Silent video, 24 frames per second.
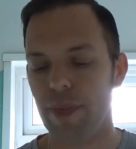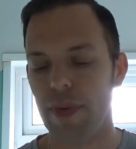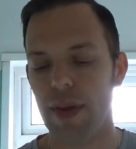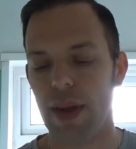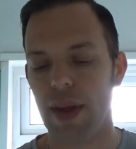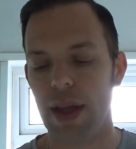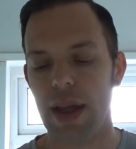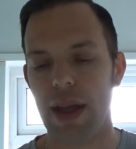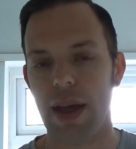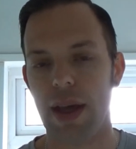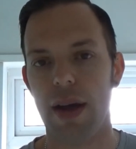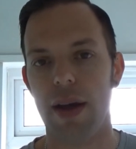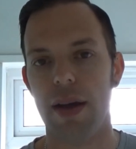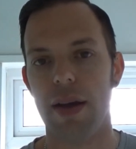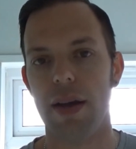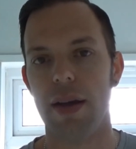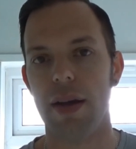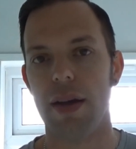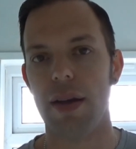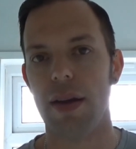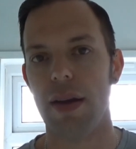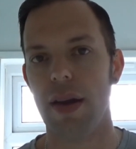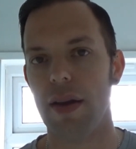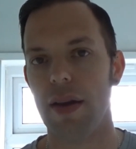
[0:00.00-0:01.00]
The
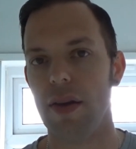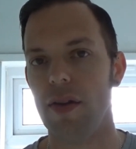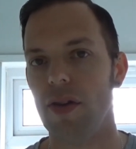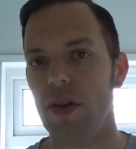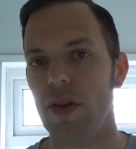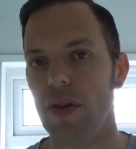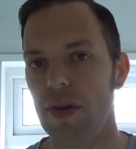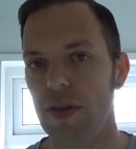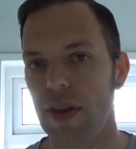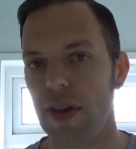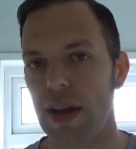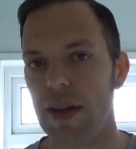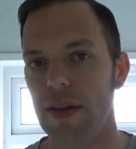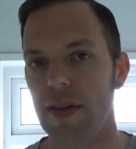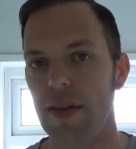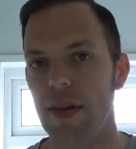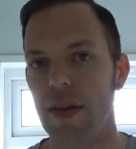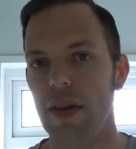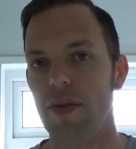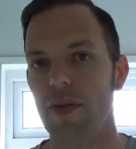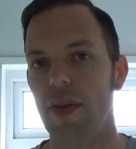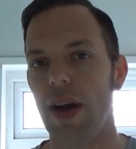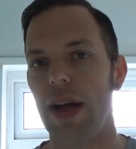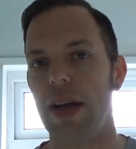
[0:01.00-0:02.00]
other 2 scents
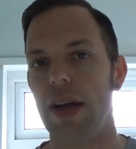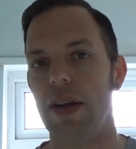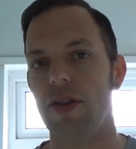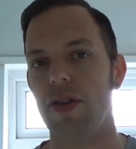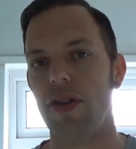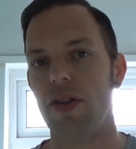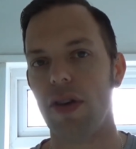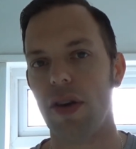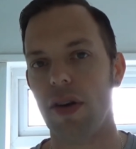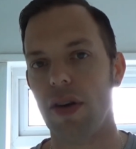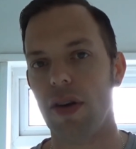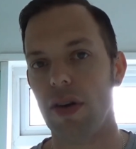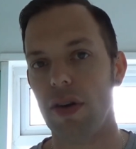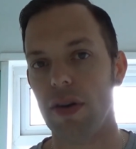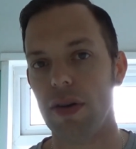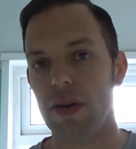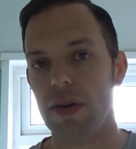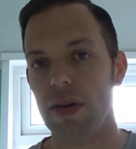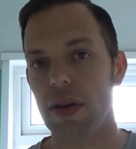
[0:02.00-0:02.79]
in the range are,